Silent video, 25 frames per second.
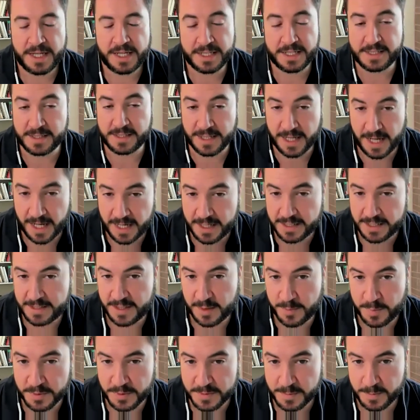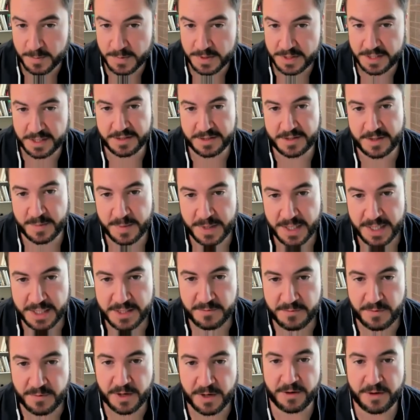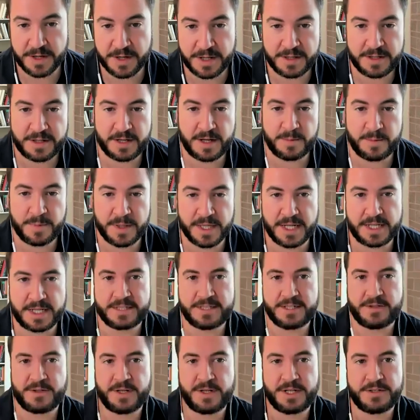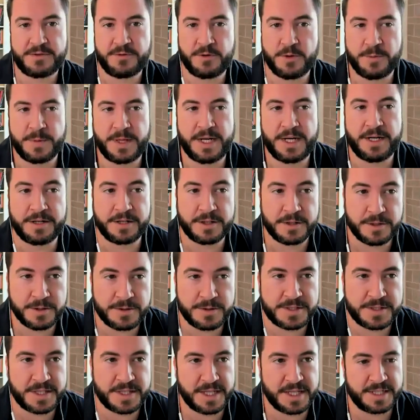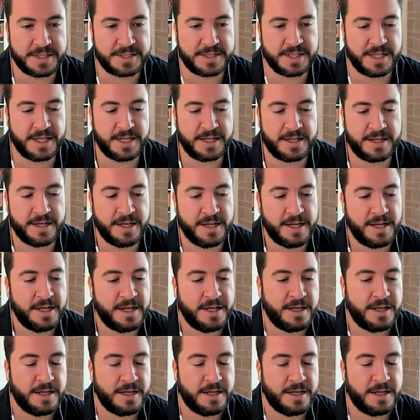it's not a simple system and it's very complex to transform and it includes things like